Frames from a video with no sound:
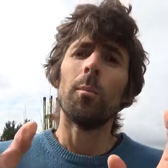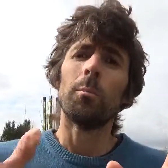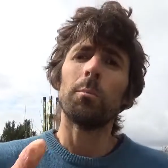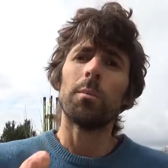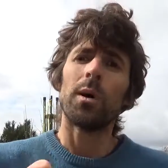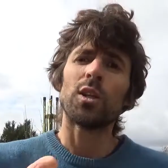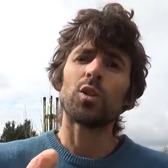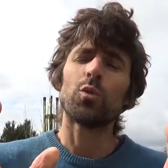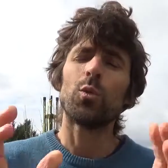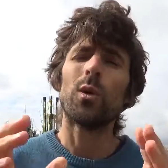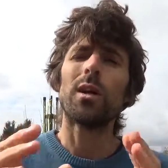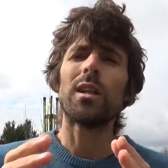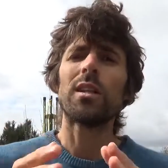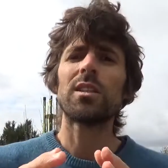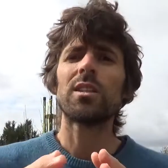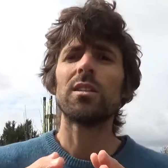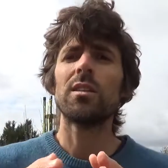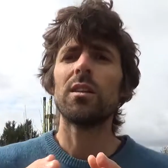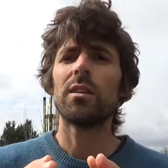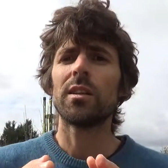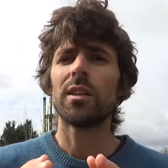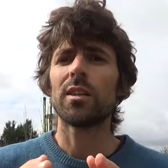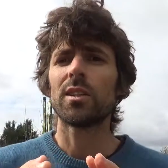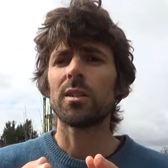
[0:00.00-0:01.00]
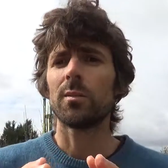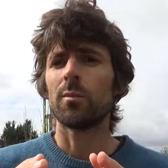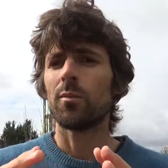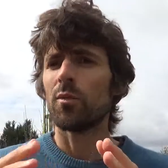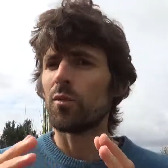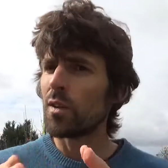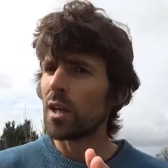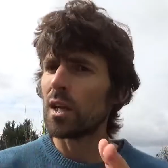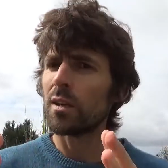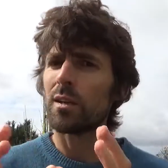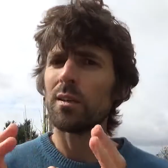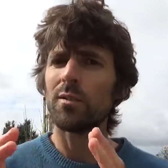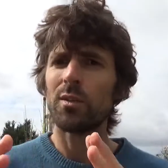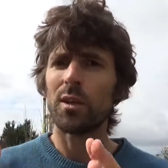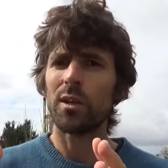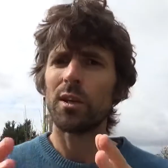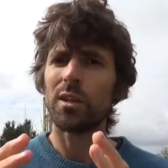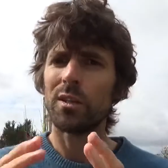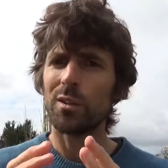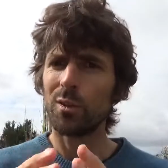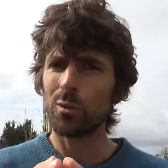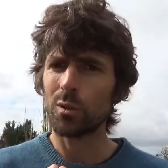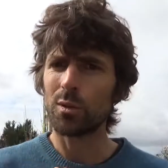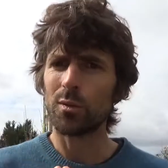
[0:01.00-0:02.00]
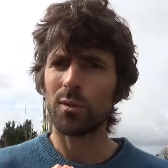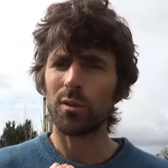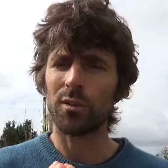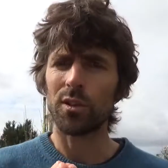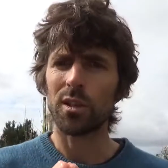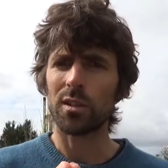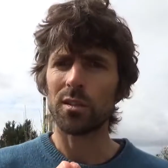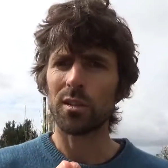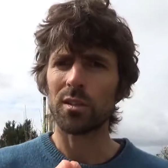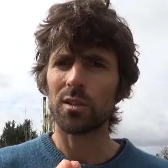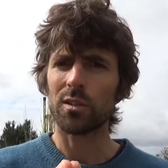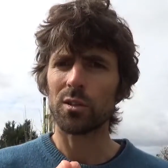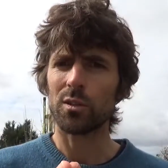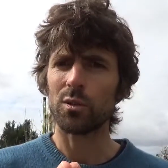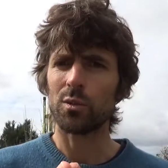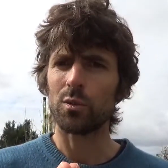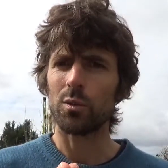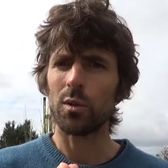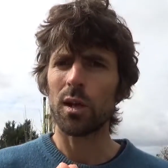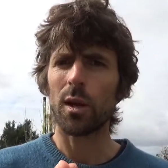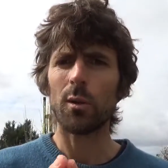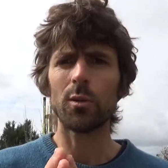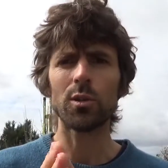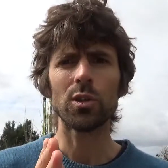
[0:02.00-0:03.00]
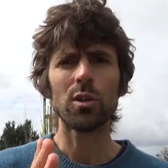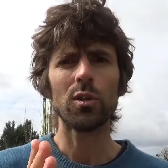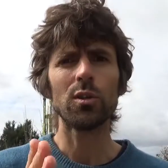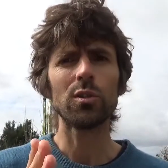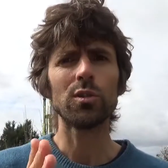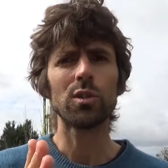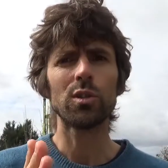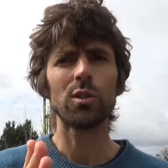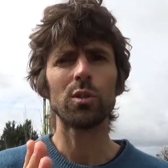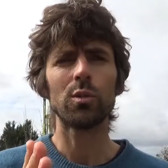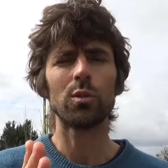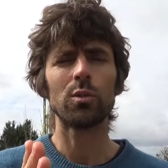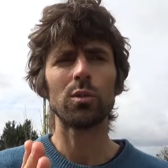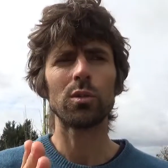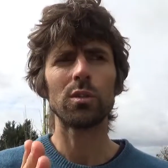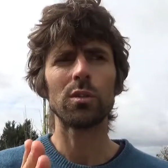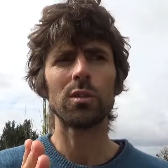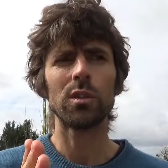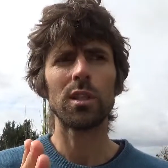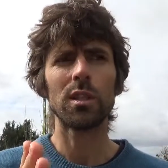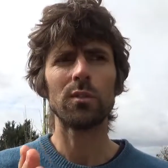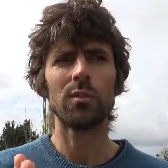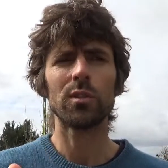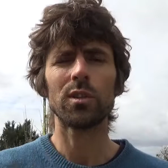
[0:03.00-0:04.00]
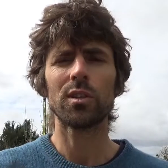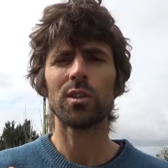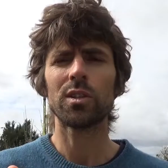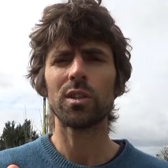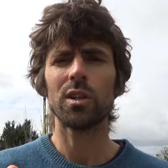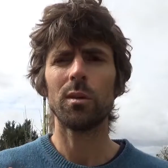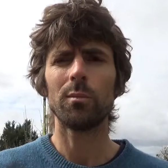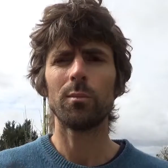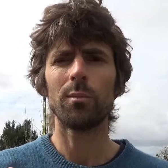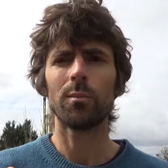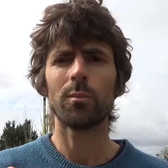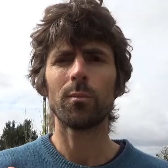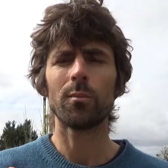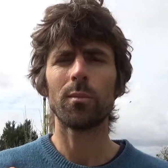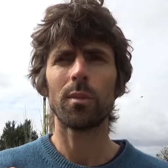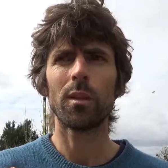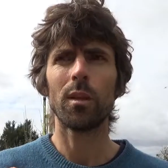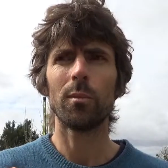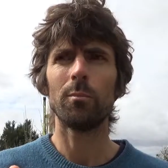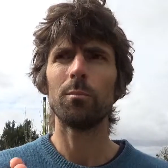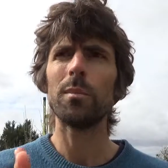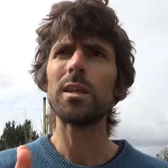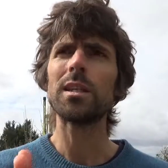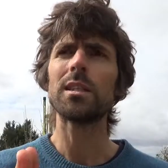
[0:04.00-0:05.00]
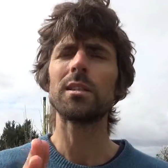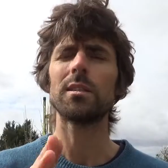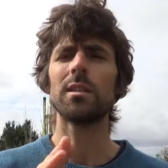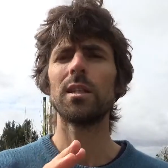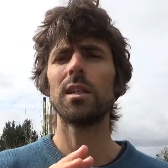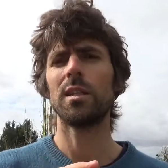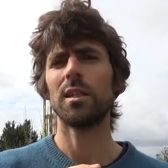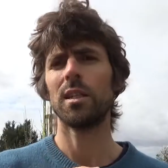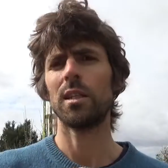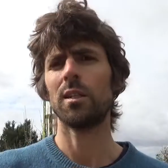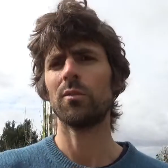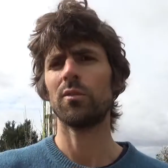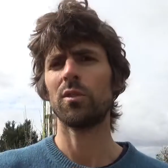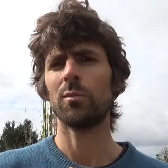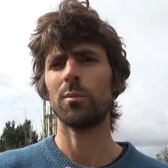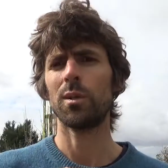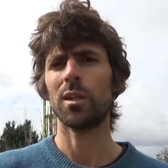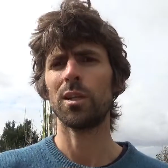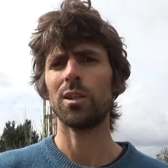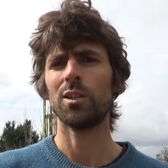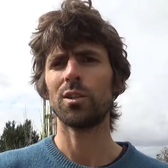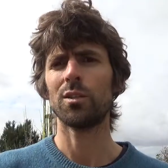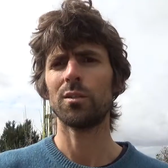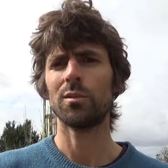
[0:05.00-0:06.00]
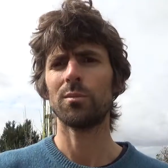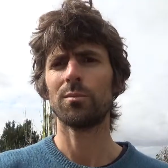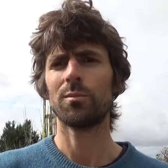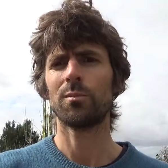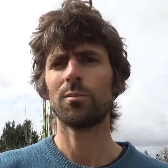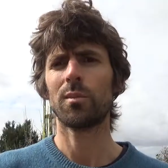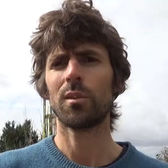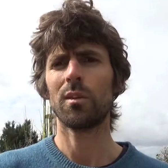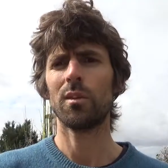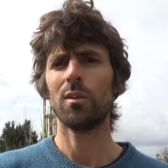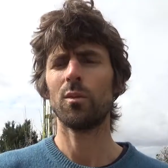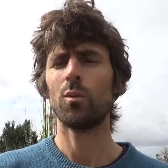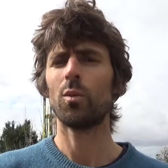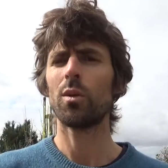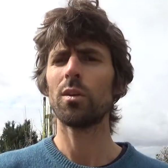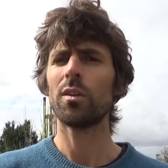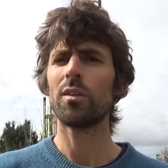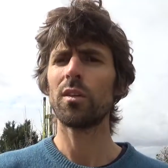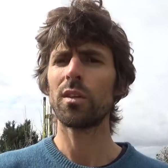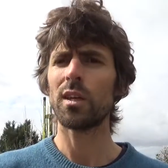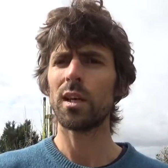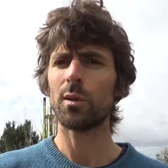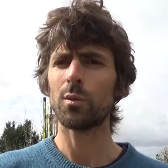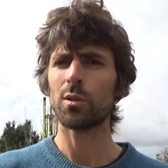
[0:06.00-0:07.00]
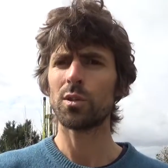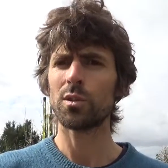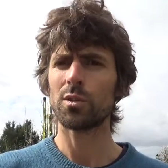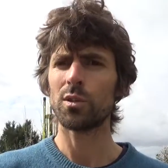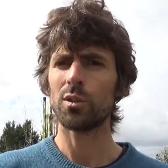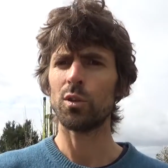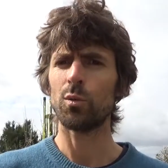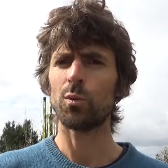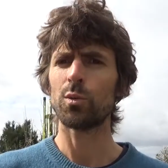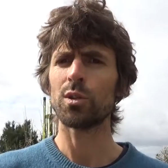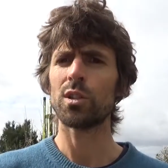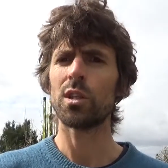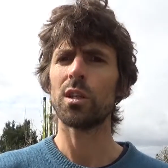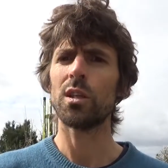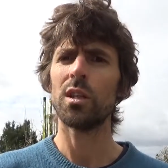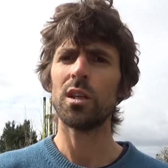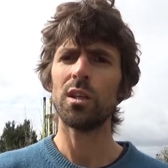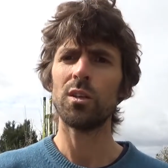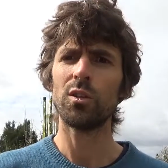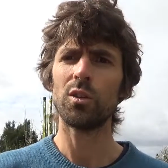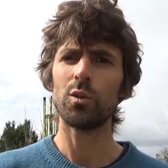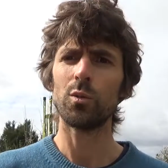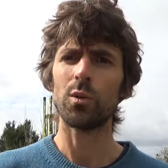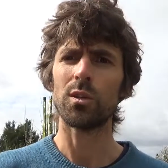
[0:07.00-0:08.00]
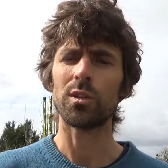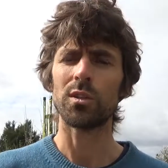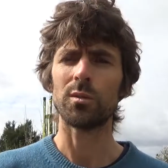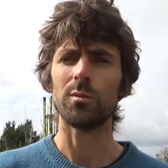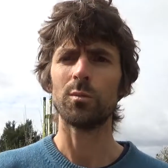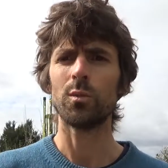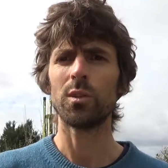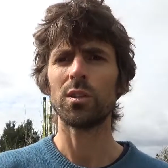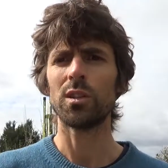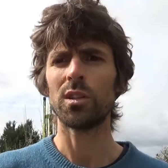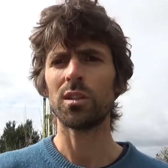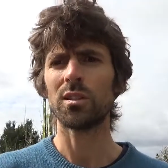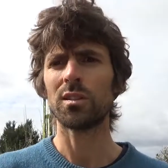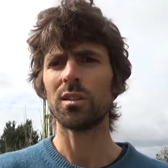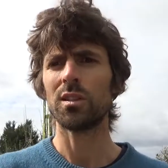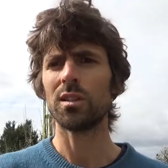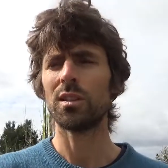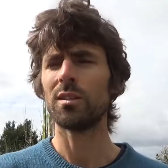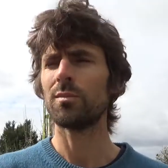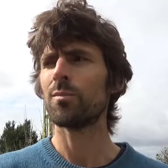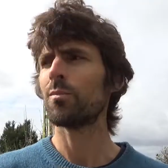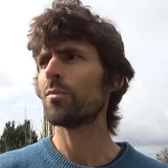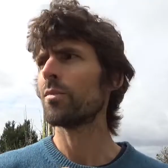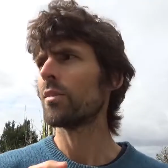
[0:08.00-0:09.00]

But as well as learning some very, very useful things at school, I was also given some misleading information. One thing I was told was that Hinduism, which is the